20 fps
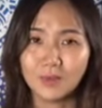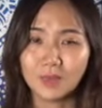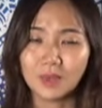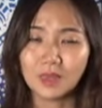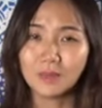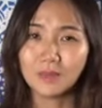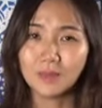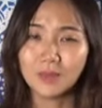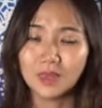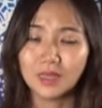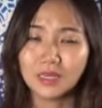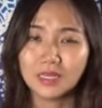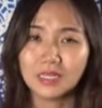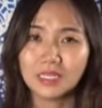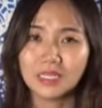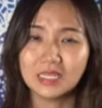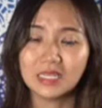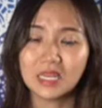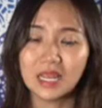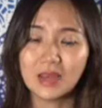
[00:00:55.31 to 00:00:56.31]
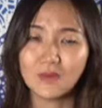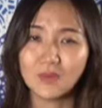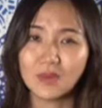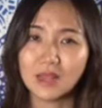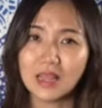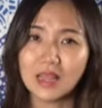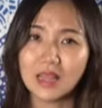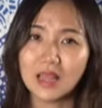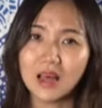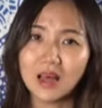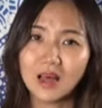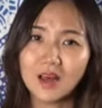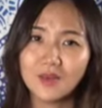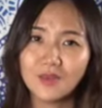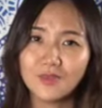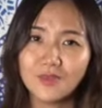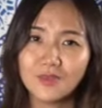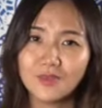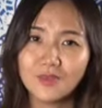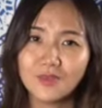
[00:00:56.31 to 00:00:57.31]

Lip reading: people that we love